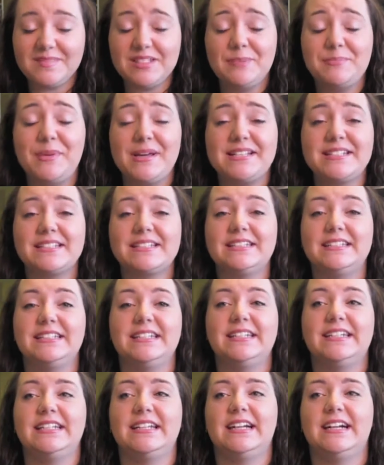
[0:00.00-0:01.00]

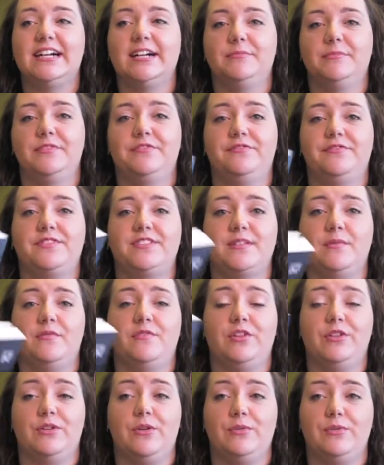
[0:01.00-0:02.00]
basically, if some of
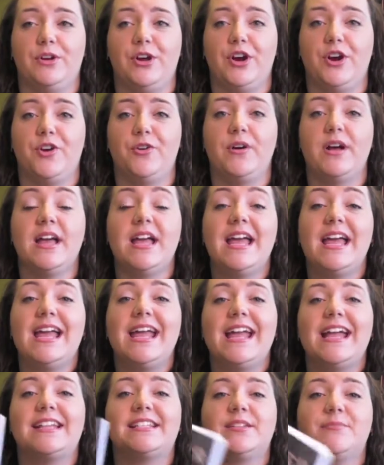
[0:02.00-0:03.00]
you don't know,
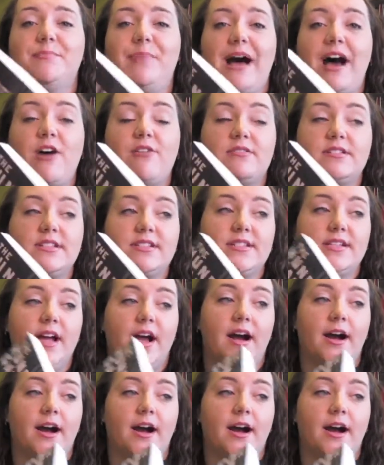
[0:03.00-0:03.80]
it's about,